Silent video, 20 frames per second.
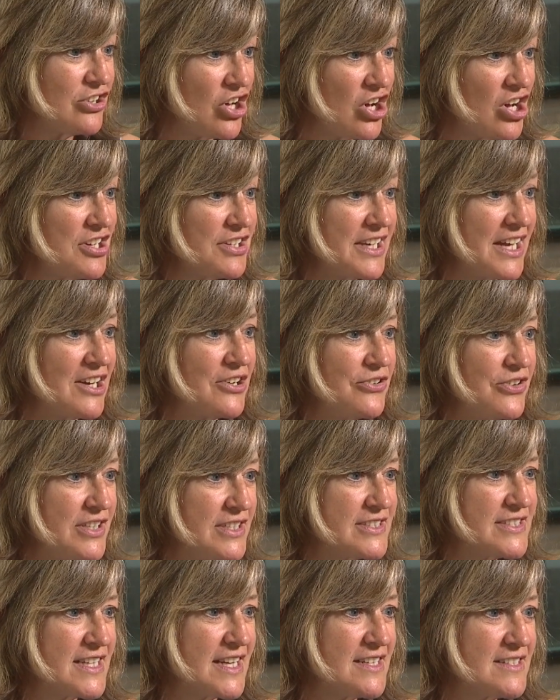law now
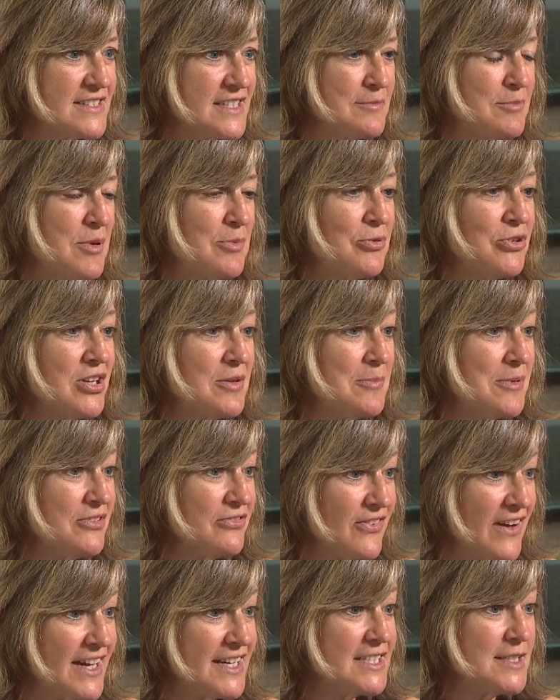that says that people can be
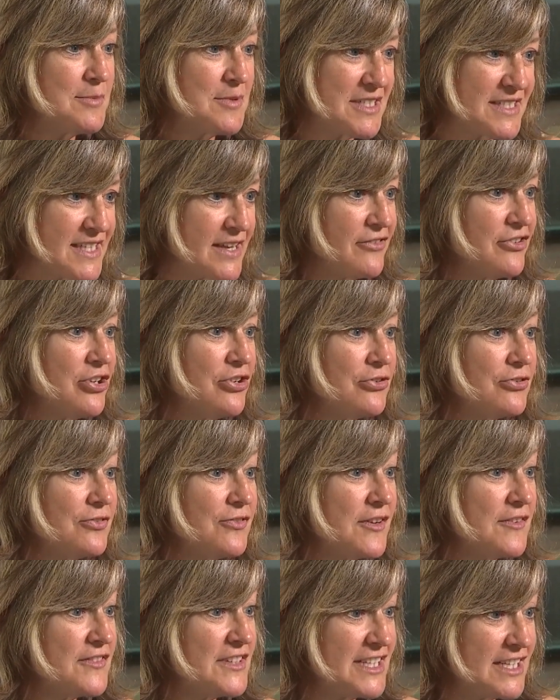fined up to
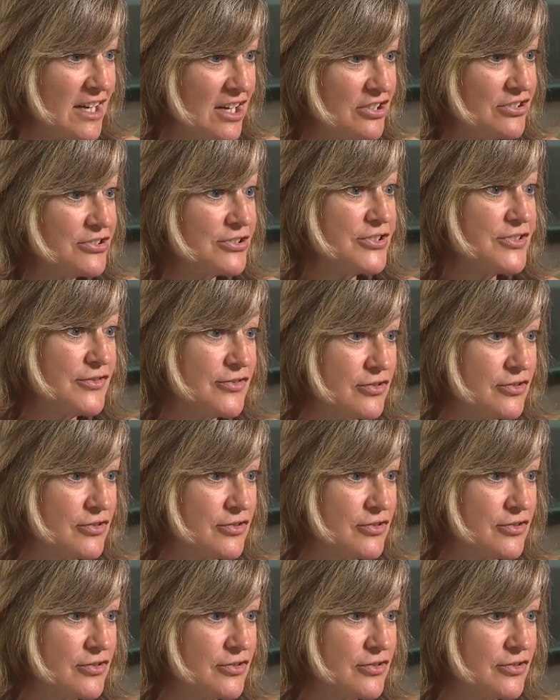$750